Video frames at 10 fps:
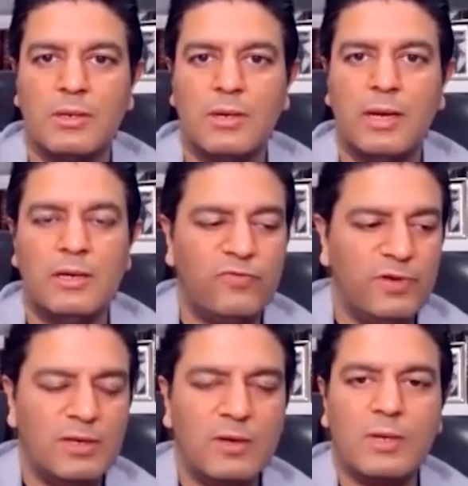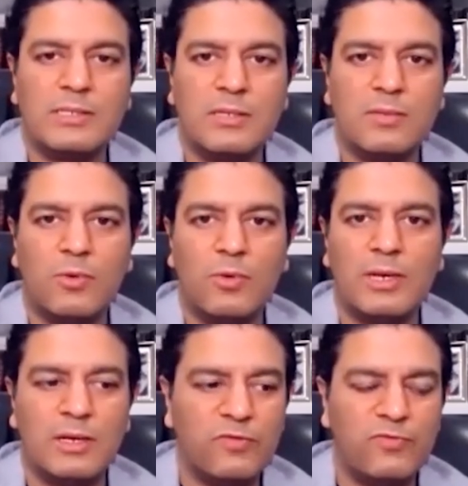and you feed it once in the
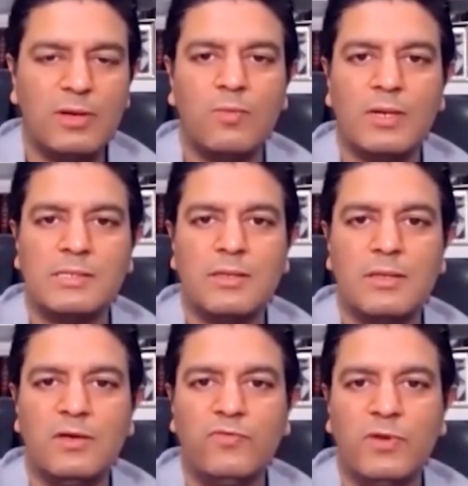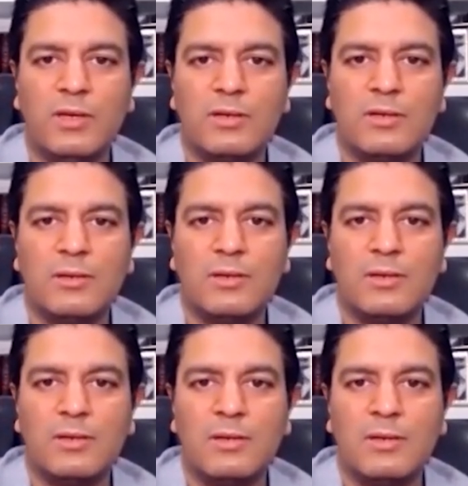morning and you feed it once in the evening,
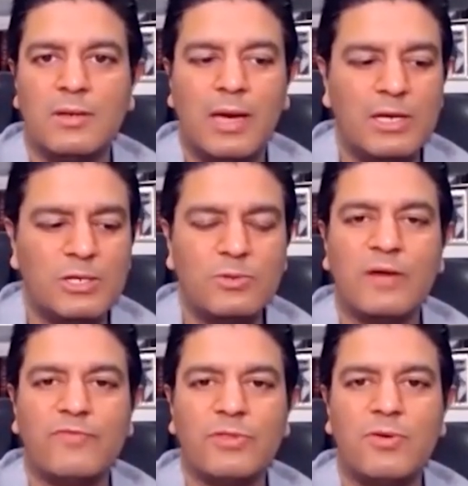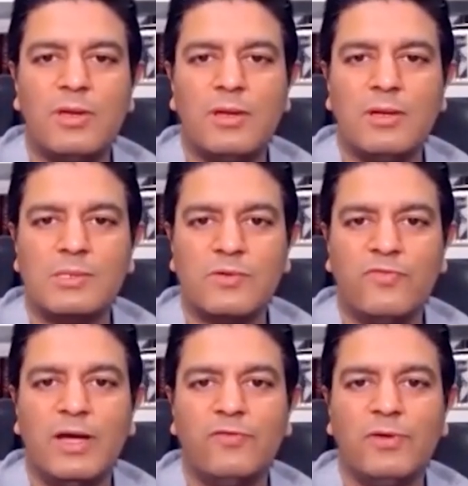and you do that for 3 years or
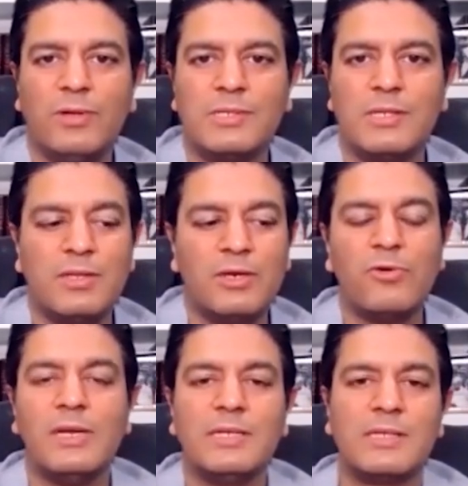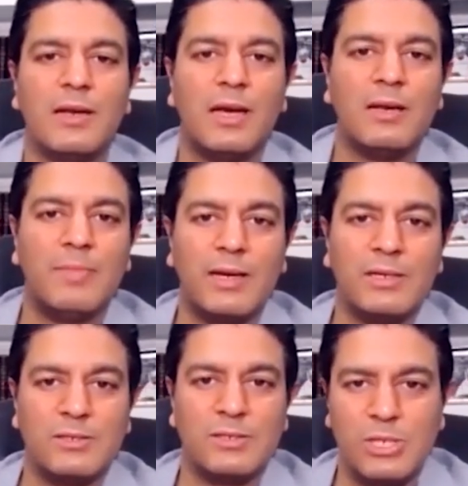5 years, and then you release that lion back
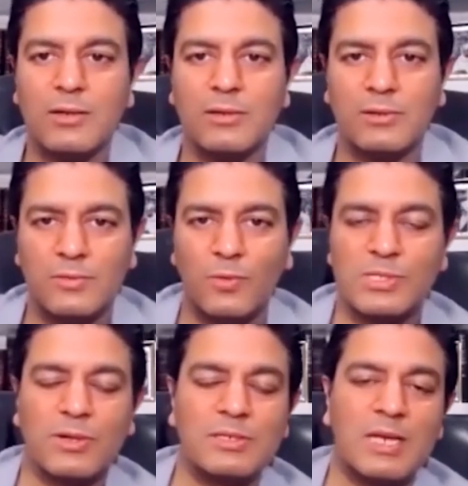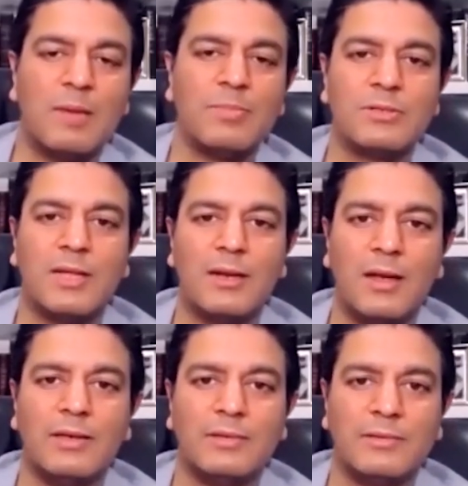into the jungle, what's going to happen to that
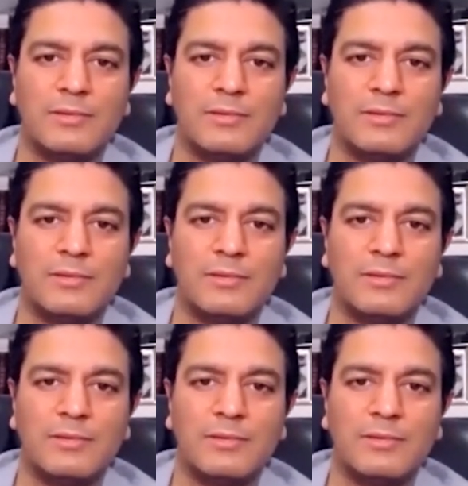lion?